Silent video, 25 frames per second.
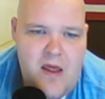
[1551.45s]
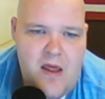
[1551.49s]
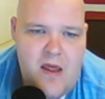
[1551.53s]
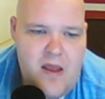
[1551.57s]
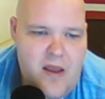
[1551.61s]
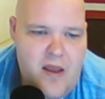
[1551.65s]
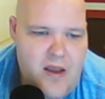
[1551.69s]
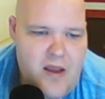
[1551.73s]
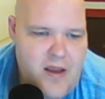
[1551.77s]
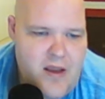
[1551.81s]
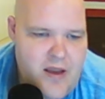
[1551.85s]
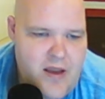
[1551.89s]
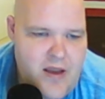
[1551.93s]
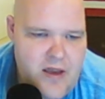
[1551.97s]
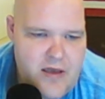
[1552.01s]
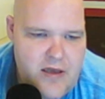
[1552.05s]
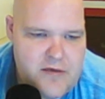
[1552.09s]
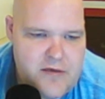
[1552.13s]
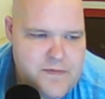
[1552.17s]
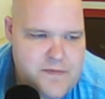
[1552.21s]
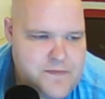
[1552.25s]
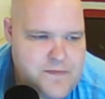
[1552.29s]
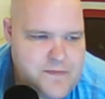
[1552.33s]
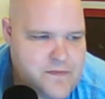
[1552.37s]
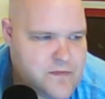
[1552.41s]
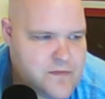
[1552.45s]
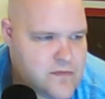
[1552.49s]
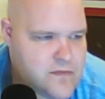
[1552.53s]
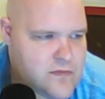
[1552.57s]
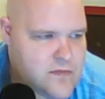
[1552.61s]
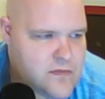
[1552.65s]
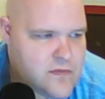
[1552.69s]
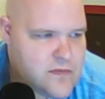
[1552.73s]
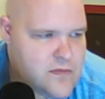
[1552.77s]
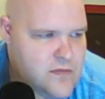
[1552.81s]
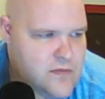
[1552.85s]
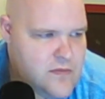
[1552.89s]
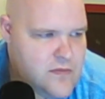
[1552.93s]
and
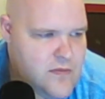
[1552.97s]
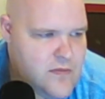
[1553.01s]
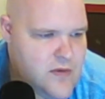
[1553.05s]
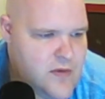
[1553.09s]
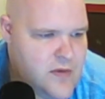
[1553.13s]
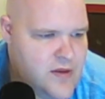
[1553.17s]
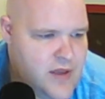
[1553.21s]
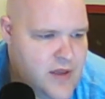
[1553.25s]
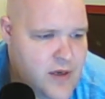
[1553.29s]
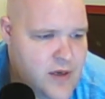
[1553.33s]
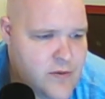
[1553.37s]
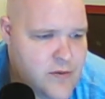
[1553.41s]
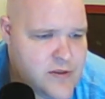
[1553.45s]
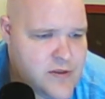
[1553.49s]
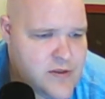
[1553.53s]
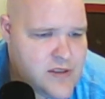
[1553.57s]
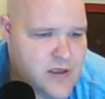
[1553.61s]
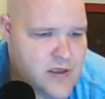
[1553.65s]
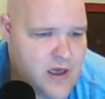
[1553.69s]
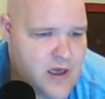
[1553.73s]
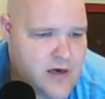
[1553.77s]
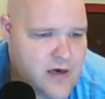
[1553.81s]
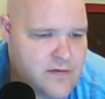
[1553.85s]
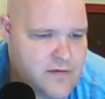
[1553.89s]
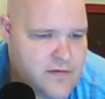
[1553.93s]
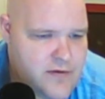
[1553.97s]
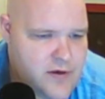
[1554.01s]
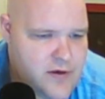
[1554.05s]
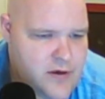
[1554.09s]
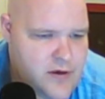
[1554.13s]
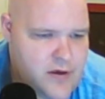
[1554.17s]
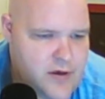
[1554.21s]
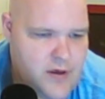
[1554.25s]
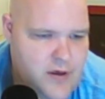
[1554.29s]
that was a lot of our